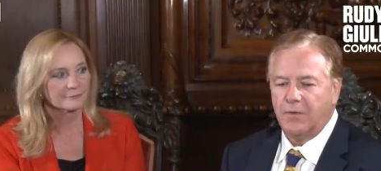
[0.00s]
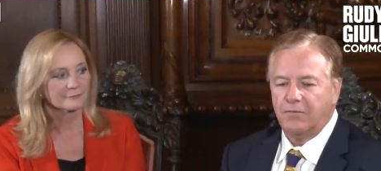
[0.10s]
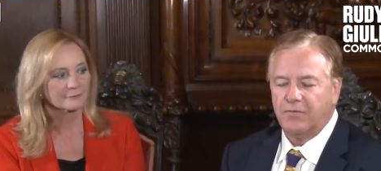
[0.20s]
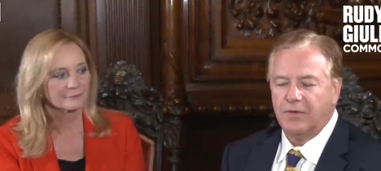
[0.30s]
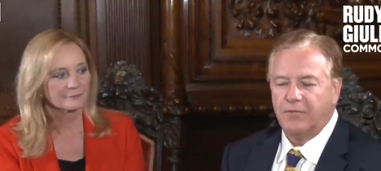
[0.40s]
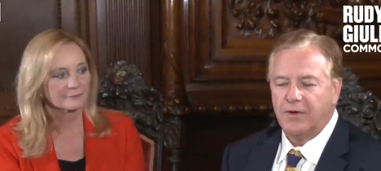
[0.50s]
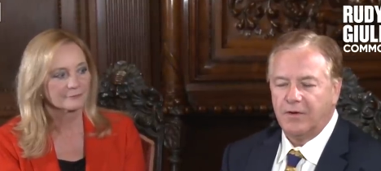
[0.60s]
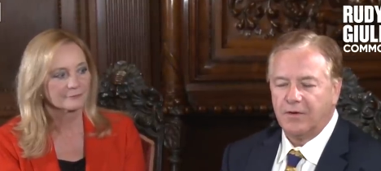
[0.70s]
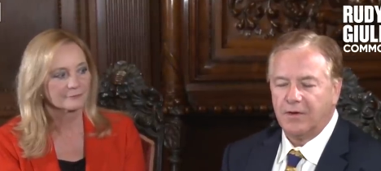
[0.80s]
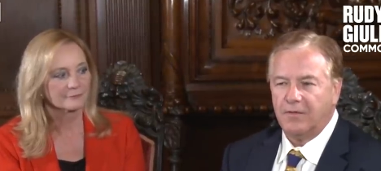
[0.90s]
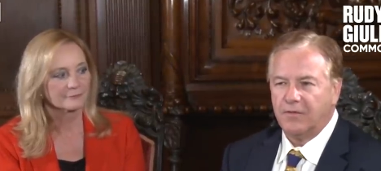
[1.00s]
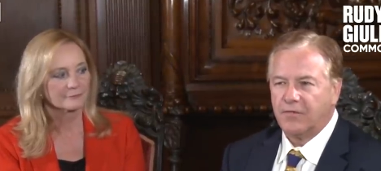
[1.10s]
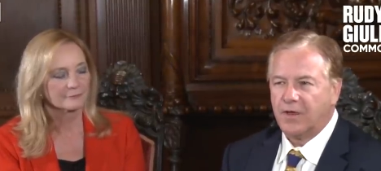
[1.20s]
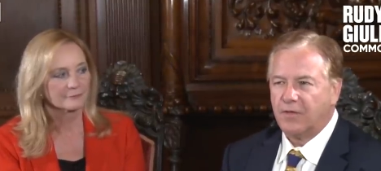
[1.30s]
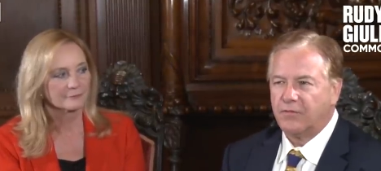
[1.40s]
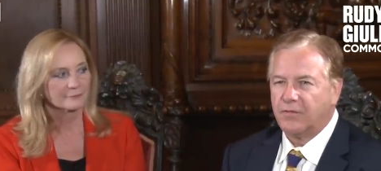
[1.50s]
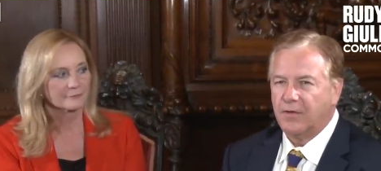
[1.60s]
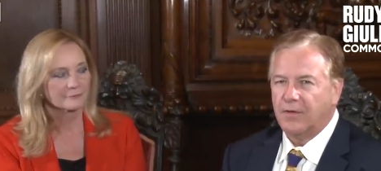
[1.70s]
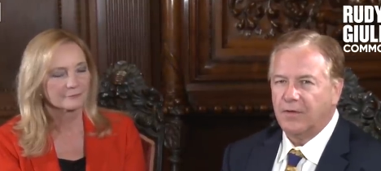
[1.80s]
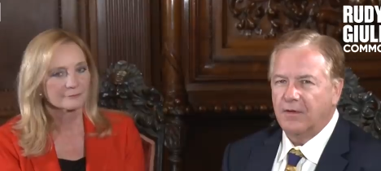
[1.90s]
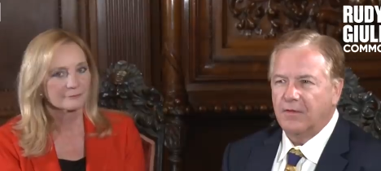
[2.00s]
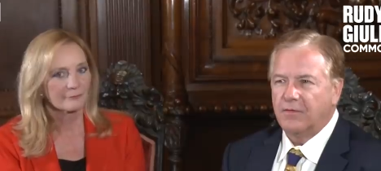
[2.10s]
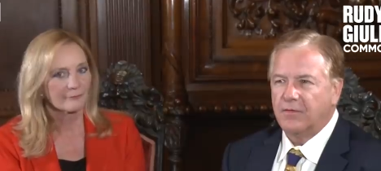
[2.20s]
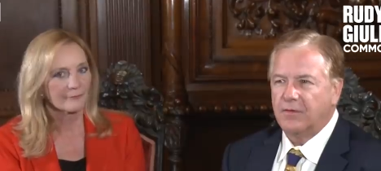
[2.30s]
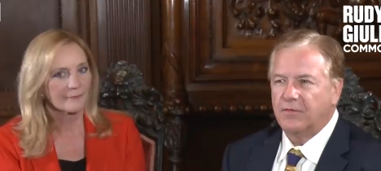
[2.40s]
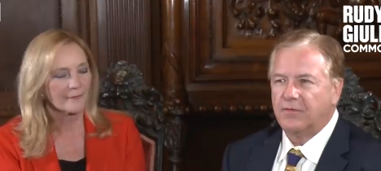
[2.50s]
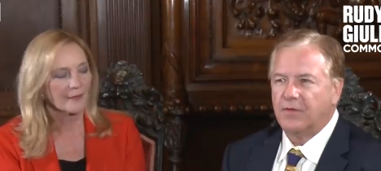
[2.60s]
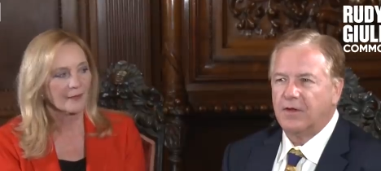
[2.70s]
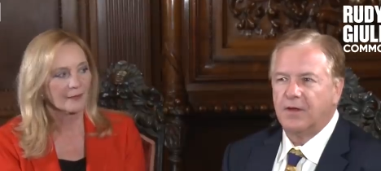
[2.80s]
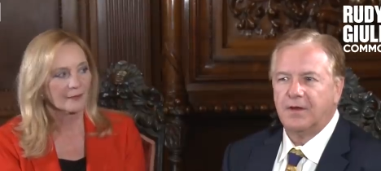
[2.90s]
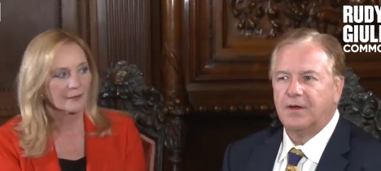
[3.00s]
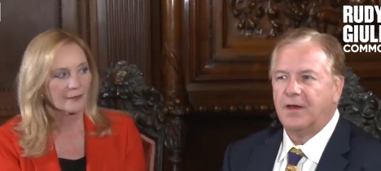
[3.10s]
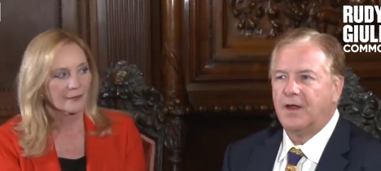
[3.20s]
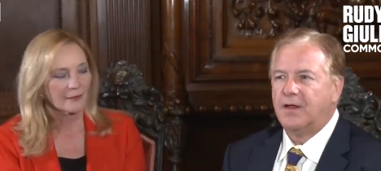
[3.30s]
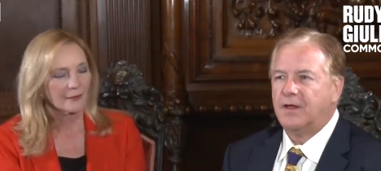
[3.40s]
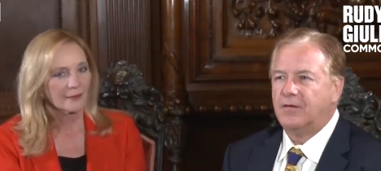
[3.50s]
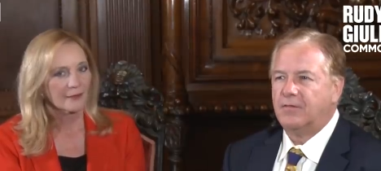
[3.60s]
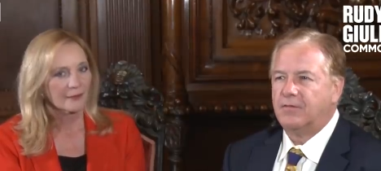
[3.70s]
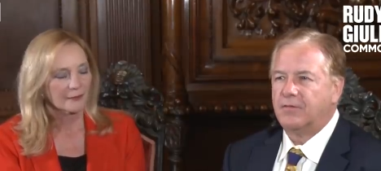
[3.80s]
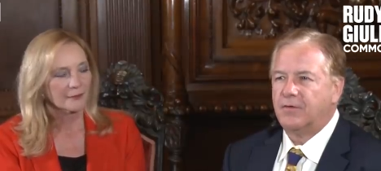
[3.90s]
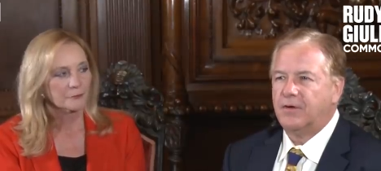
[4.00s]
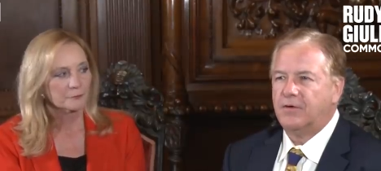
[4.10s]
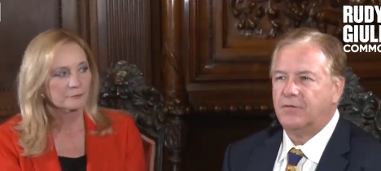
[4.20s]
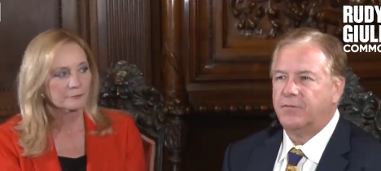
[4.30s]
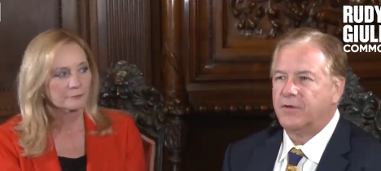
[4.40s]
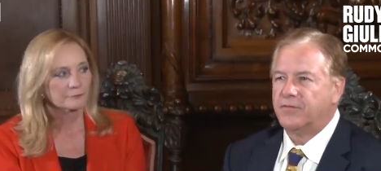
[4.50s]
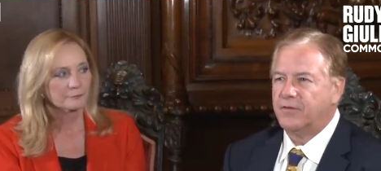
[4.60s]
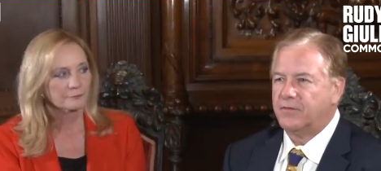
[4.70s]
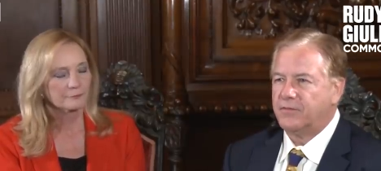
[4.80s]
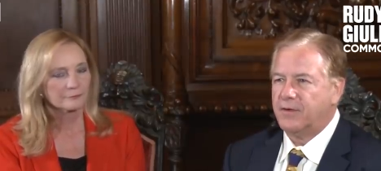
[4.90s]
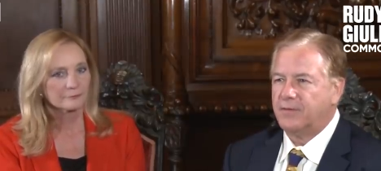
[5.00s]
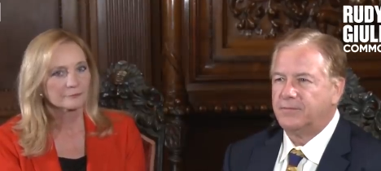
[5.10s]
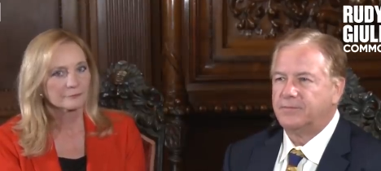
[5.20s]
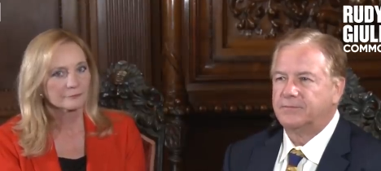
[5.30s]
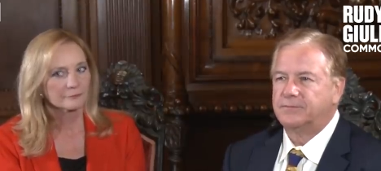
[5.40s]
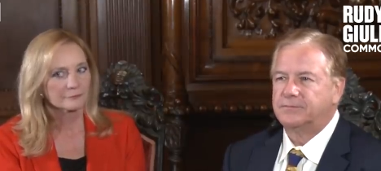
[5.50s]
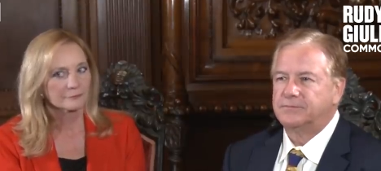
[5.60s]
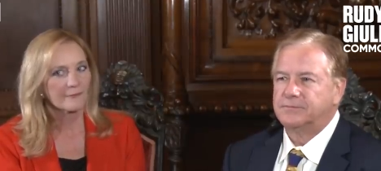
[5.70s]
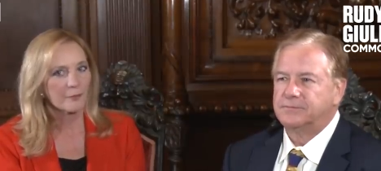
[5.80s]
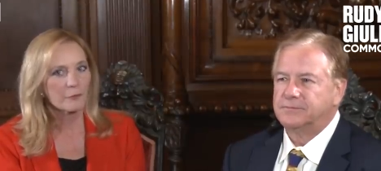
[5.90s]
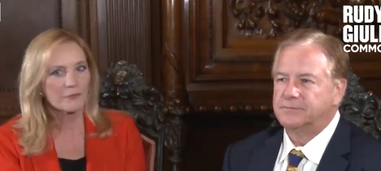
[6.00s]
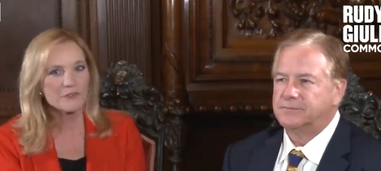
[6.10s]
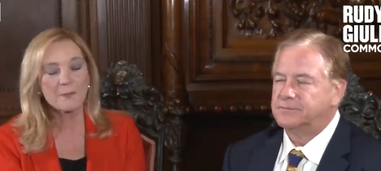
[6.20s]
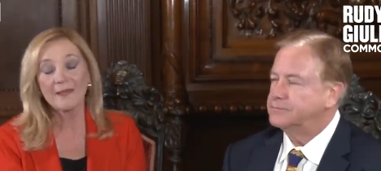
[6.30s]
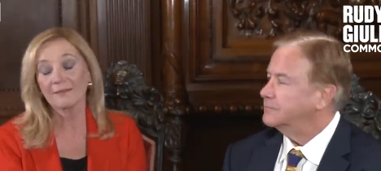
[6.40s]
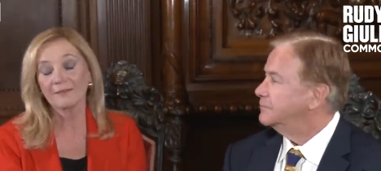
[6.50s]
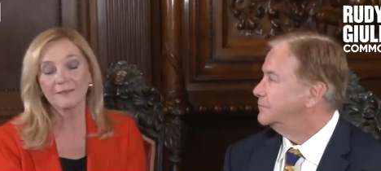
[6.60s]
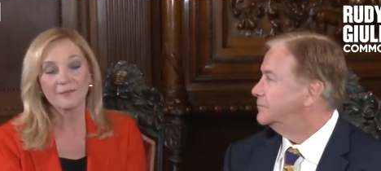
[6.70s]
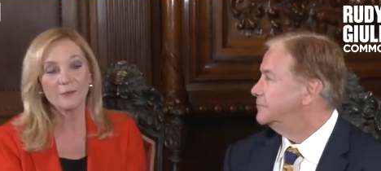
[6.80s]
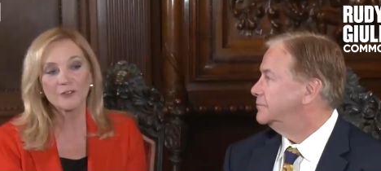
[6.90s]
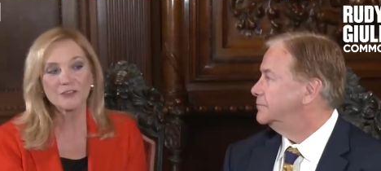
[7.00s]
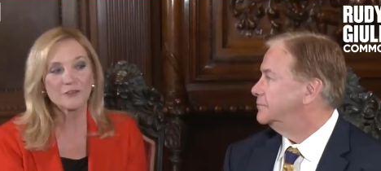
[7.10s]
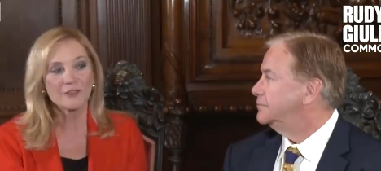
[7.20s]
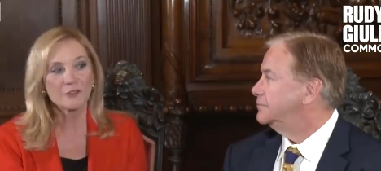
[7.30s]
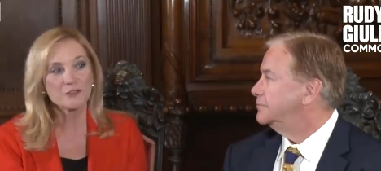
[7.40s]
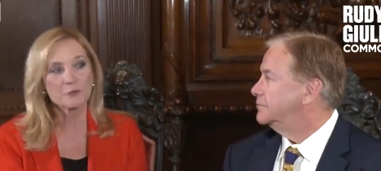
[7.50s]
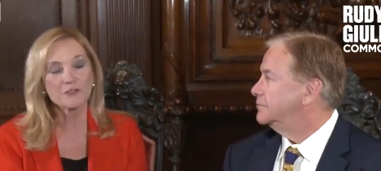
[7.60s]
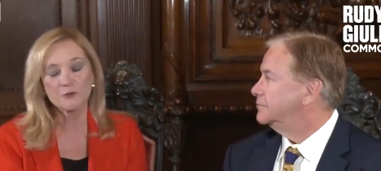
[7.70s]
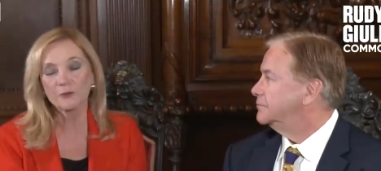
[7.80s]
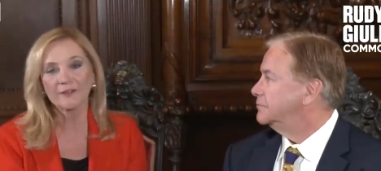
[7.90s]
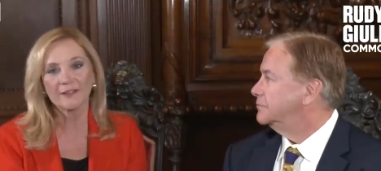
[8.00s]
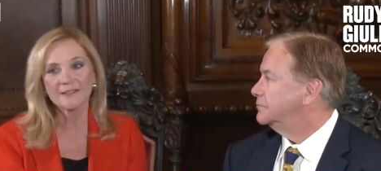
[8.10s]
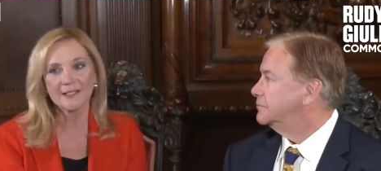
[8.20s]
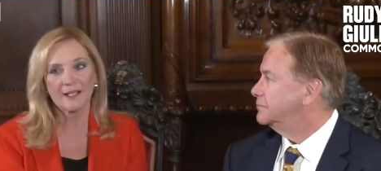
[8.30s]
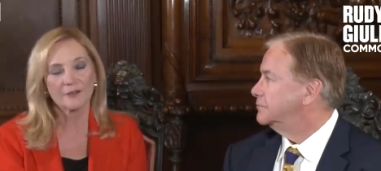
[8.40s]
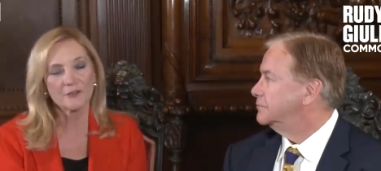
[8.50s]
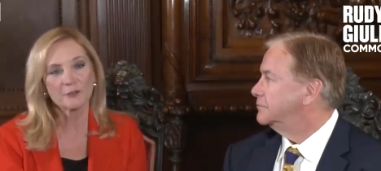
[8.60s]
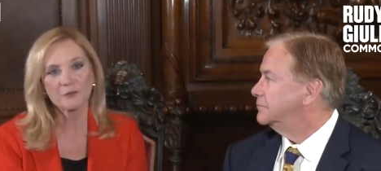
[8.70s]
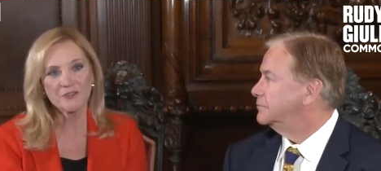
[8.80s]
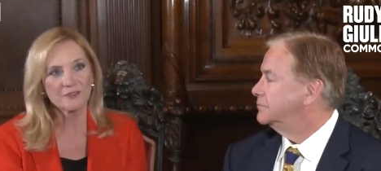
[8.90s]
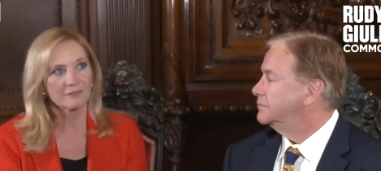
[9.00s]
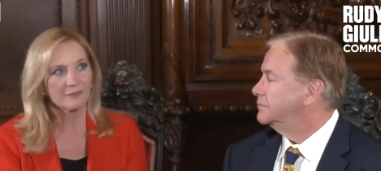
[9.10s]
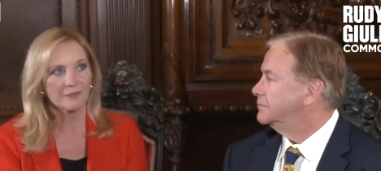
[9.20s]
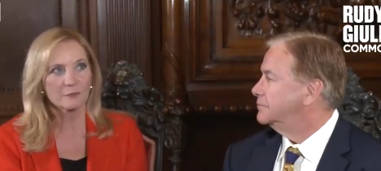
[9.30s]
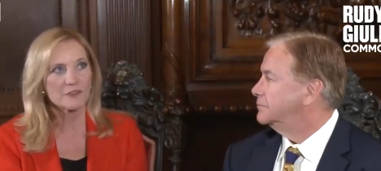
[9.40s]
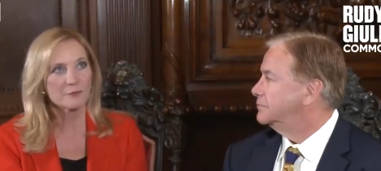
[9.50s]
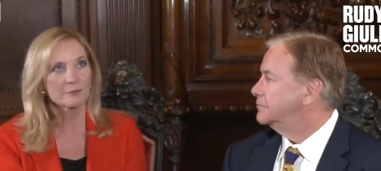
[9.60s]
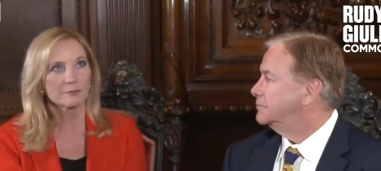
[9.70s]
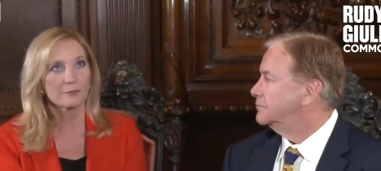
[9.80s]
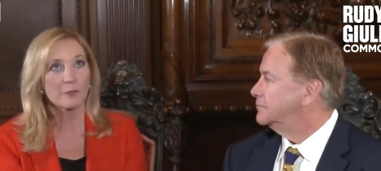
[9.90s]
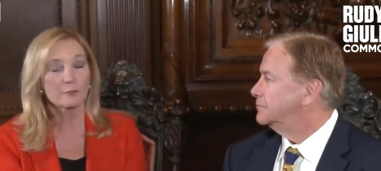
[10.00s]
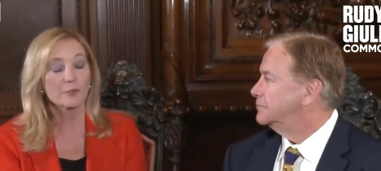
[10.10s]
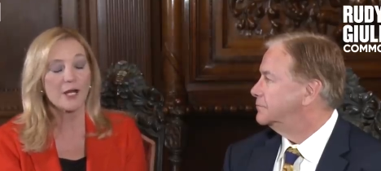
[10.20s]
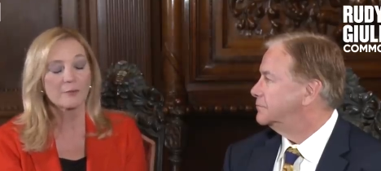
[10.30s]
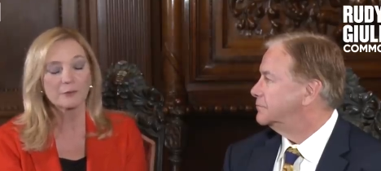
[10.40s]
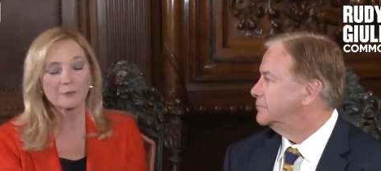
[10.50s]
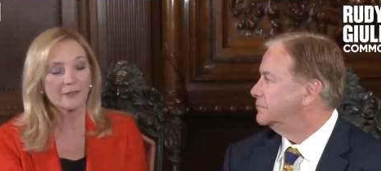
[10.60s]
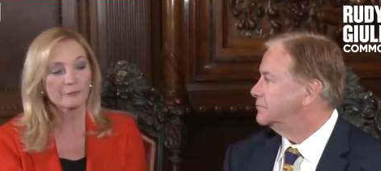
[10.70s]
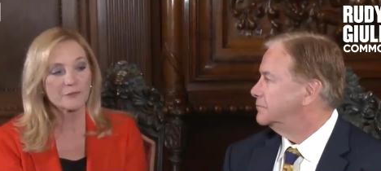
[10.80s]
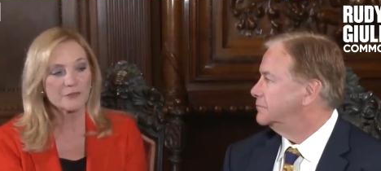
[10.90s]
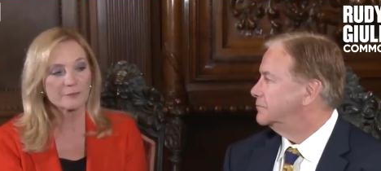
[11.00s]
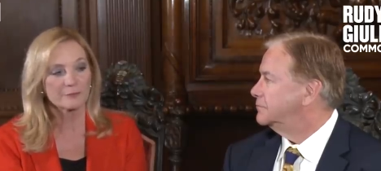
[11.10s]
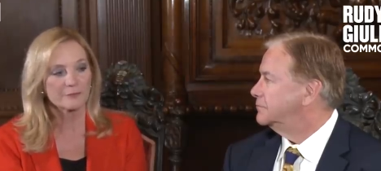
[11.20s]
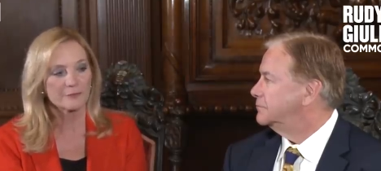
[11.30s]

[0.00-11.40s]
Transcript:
Speaker 1: we've lived here in this house since 1988, uh, 32 plus years now.
Speaker 2: And we've spent 32 years restoring this house. It was a it was a, a problem. It was a